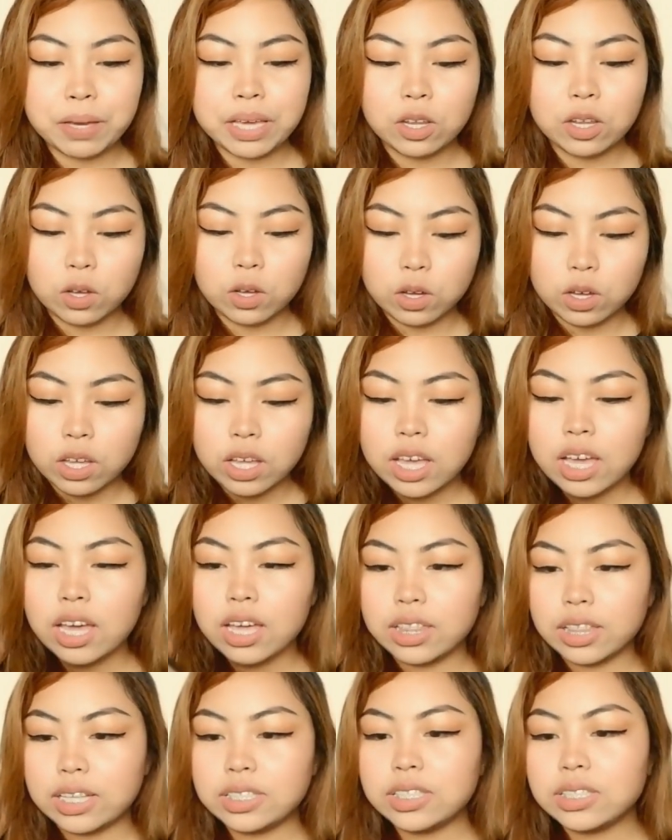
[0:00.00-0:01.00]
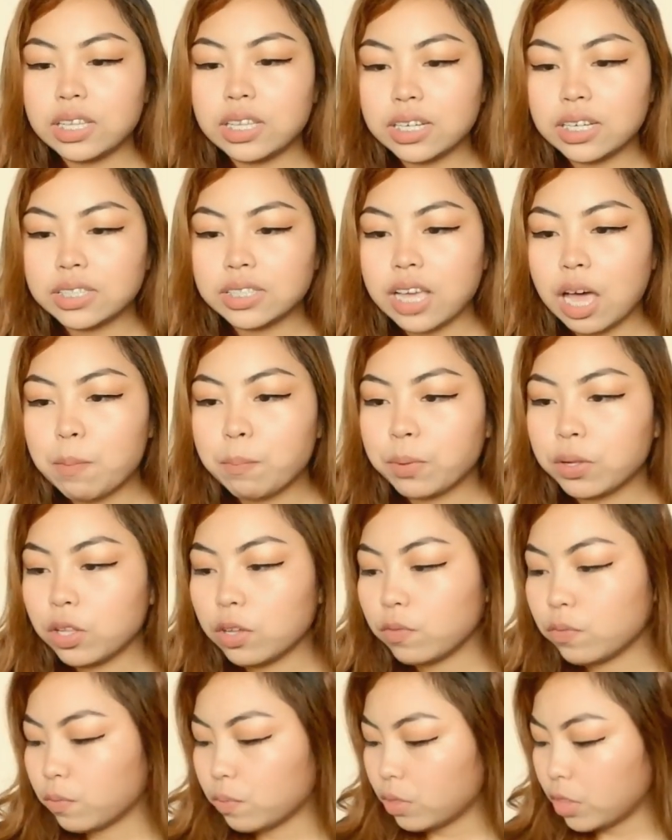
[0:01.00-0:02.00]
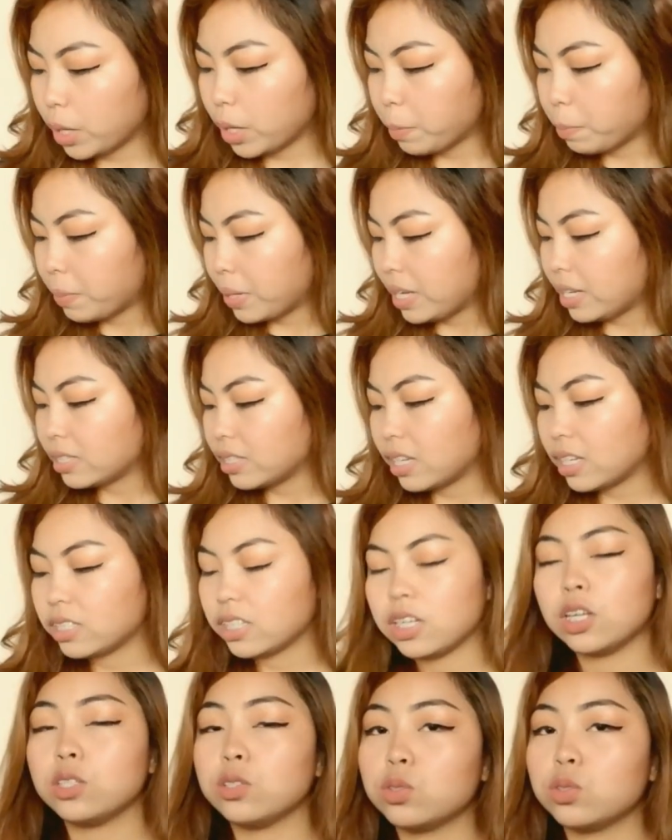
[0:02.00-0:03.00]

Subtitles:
Pero this is an example of their pieces and I